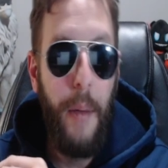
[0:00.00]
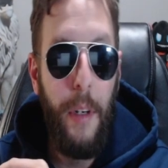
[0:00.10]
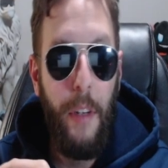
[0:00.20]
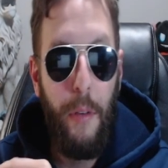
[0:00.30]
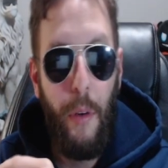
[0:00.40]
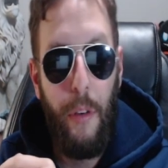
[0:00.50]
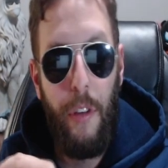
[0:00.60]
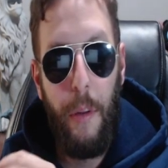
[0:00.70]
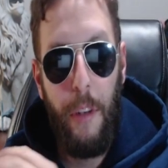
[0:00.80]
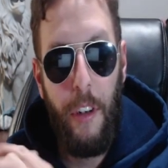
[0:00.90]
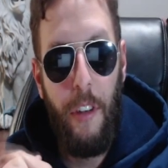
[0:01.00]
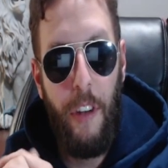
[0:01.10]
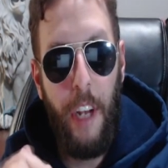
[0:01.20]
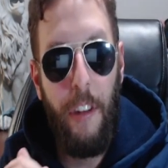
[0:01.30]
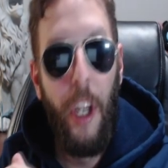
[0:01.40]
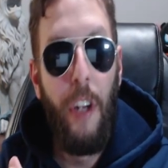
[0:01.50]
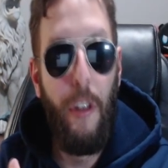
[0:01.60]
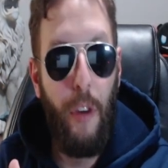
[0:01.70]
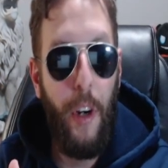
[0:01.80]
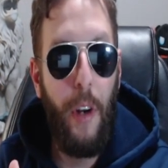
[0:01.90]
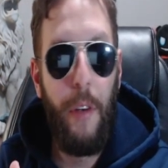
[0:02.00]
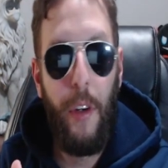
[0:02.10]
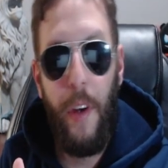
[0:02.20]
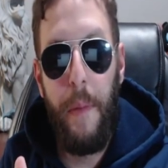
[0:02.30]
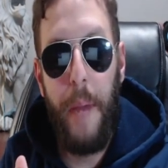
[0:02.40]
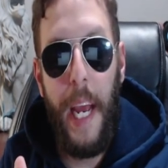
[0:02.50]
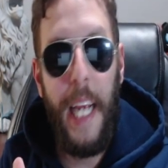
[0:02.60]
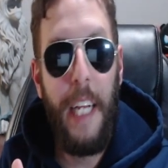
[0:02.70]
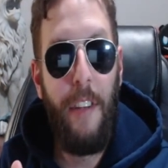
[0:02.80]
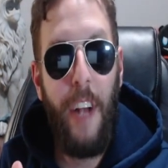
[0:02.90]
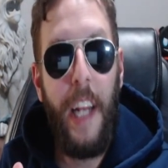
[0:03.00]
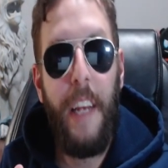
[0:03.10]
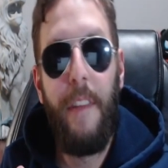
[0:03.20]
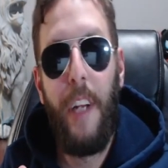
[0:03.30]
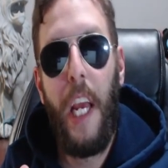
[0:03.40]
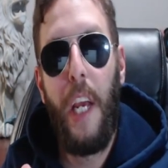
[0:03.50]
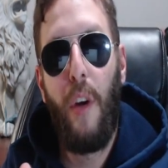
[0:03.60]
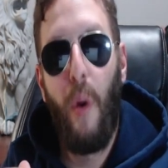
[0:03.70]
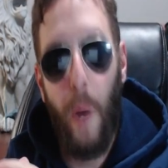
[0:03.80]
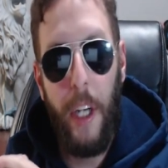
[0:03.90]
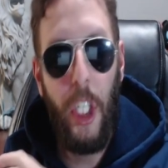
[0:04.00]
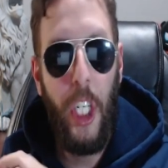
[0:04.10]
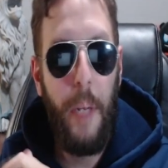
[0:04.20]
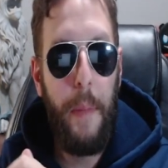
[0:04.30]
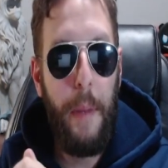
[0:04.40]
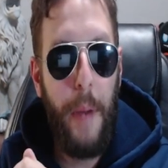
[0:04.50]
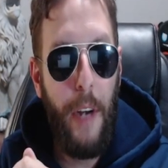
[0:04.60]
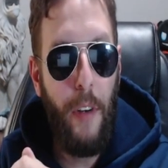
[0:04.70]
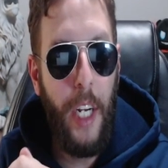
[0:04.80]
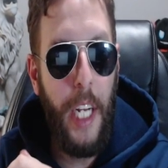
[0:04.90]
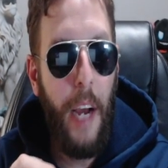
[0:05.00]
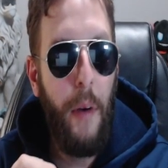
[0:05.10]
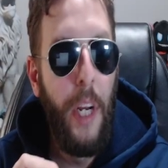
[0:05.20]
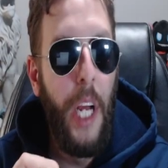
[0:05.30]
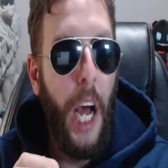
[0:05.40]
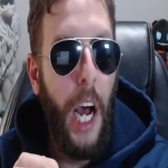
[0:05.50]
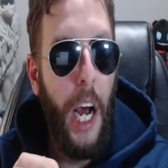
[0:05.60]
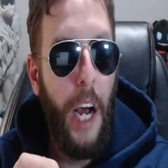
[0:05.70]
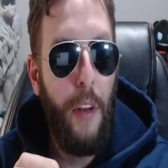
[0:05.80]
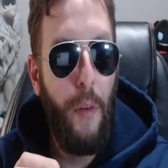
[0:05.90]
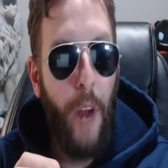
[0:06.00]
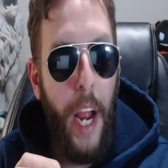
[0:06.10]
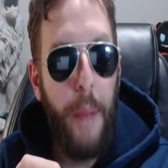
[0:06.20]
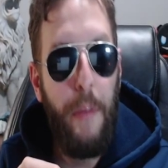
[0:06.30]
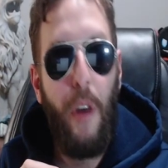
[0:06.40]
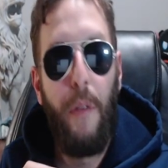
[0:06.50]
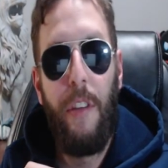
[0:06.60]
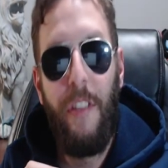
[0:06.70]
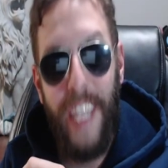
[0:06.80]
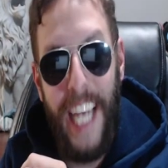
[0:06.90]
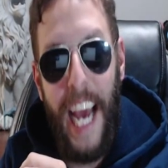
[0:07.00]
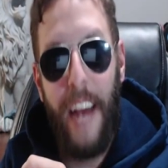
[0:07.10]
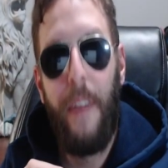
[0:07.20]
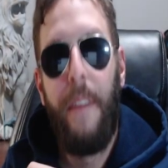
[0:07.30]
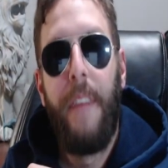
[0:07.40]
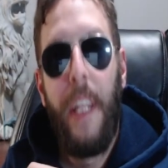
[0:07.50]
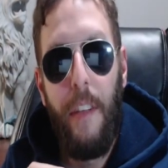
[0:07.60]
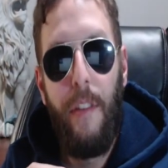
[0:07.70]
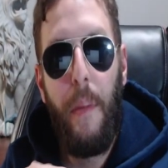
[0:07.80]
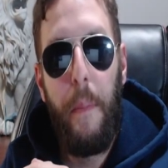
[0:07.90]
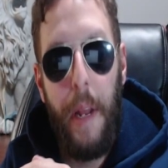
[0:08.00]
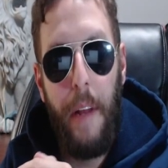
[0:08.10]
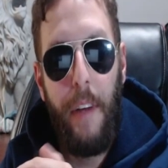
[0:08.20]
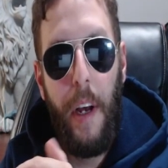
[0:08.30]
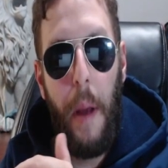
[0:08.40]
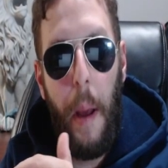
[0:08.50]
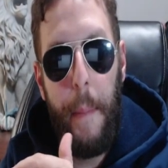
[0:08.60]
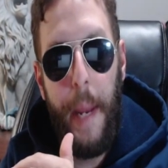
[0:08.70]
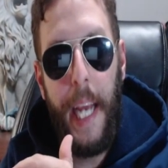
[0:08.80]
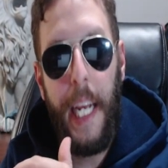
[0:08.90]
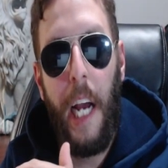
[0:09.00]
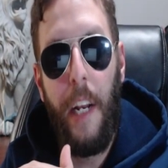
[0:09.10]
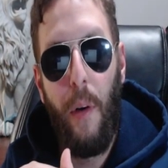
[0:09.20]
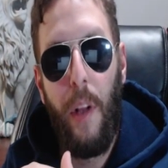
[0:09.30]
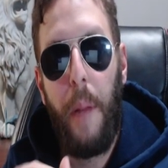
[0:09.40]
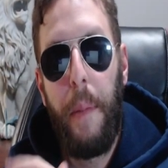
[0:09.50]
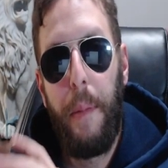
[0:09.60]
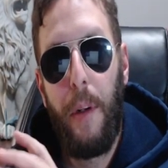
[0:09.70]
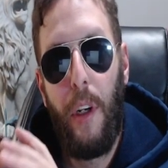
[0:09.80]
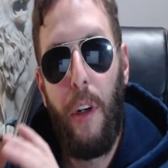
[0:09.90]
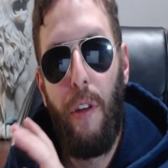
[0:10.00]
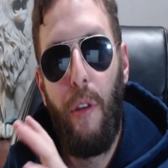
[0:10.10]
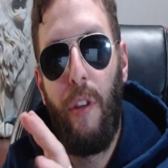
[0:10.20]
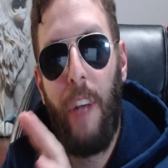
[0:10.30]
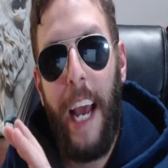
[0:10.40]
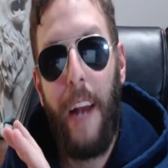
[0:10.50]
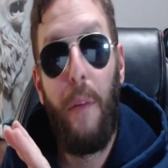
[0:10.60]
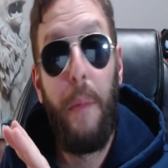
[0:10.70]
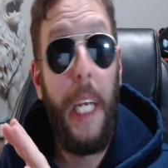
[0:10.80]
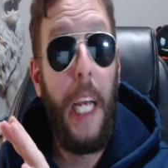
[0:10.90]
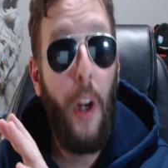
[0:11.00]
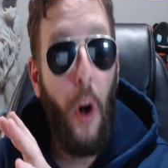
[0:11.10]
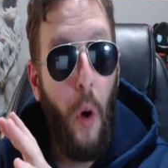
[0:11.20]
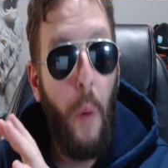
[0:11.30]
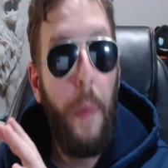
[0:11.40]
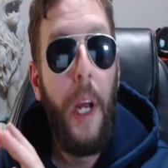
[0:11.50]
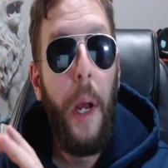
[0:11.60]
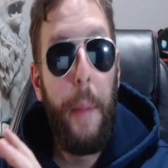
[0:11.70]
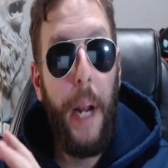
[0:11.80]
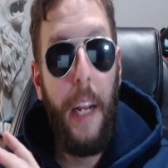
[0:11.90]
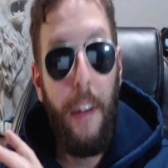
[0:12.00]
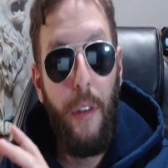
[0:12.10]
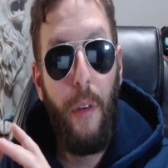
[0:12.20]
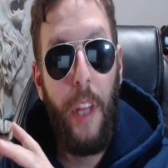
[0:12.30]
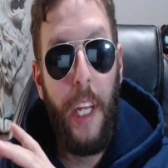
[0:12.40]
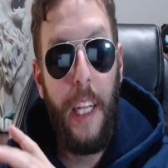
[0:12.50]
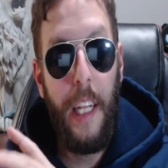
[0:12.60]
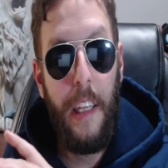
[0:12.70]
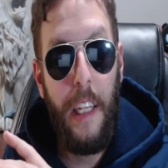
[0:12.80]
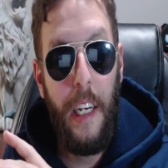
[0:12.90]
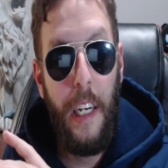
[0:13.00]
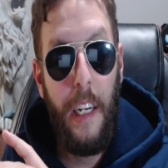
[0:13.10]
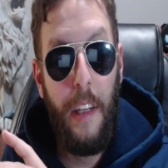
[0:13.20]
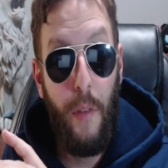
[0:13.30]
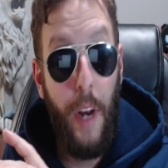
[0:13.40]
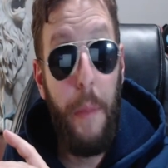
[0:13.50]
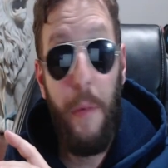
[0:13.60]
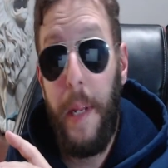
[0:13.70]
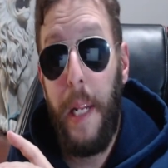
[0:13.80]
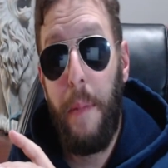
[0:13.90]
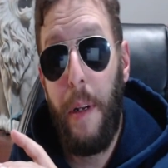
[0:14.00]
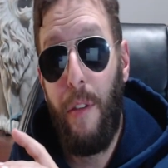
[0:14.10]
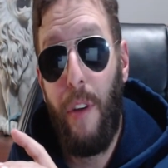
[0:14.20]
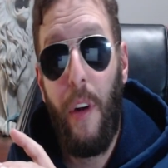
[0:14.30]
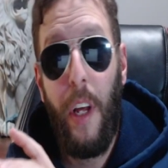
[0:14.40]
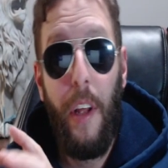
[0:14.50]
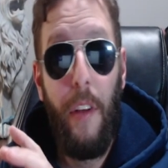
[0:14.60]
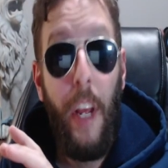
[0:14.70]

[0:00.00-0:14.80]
one, of course, is subject to change. Detroit over Green Bay. It's not even a question in my mind right now. Uh, the Rams over Seattle. This is a bit of a, a pick. I know a lot of people are going to choose Seattle being at home, but I do think that the the Rams beating Minnesota has...